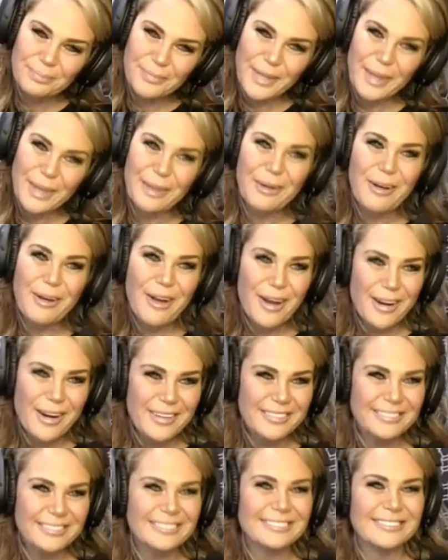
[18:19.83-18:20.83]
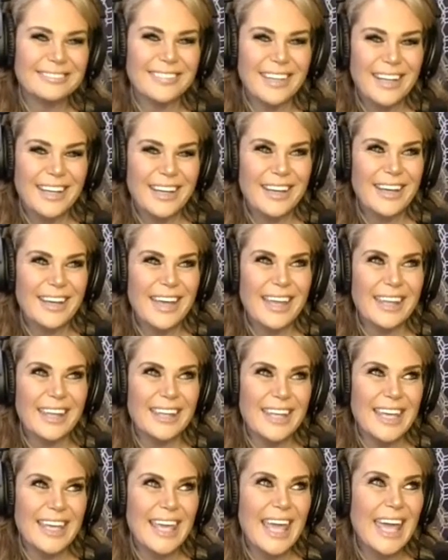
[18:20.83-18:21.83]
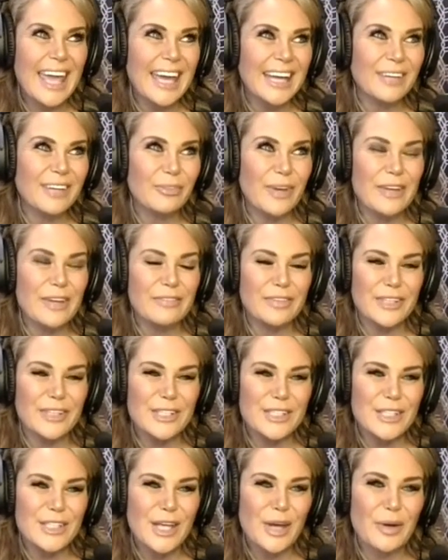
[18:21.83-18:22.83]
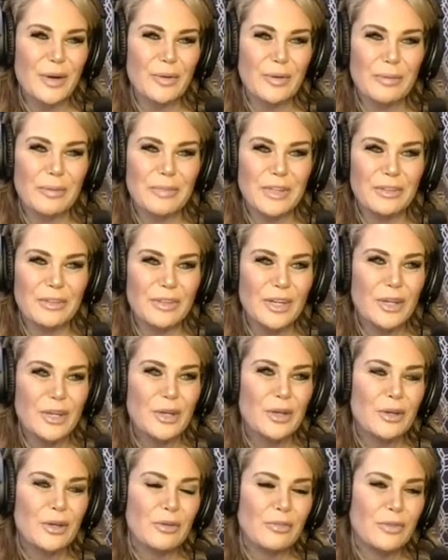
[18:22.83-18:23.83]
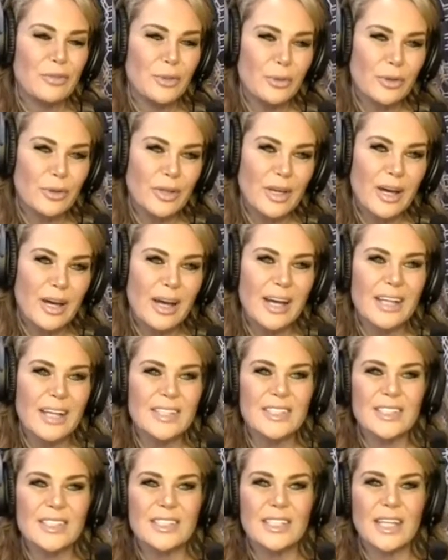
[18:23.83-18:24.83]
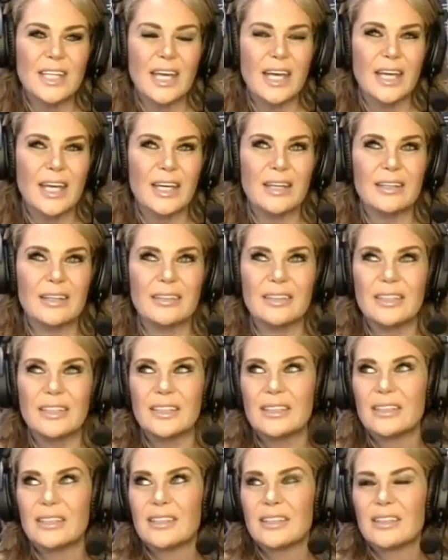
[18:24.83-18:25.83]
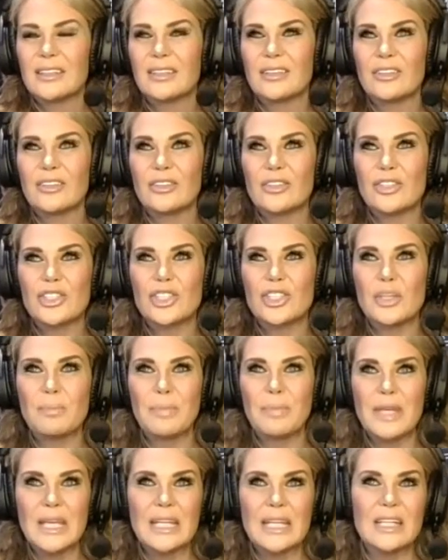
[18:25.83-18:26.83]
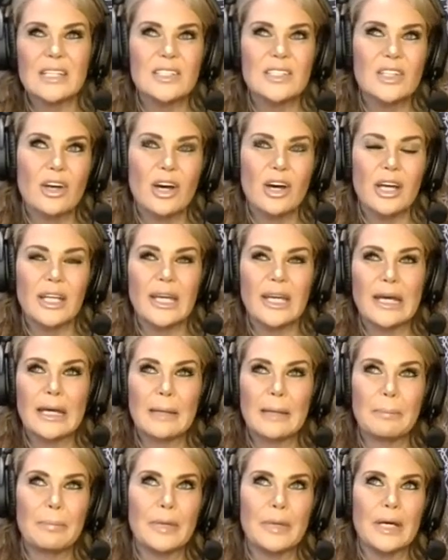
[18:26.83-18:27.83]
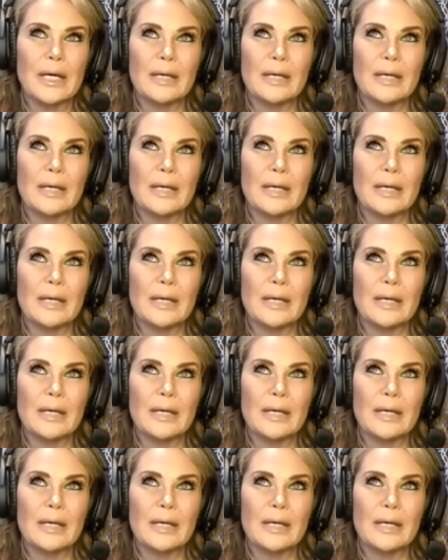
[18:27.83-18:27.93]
There are, and they can, rightfully so. I mean, fuel costs, shipping has gone up.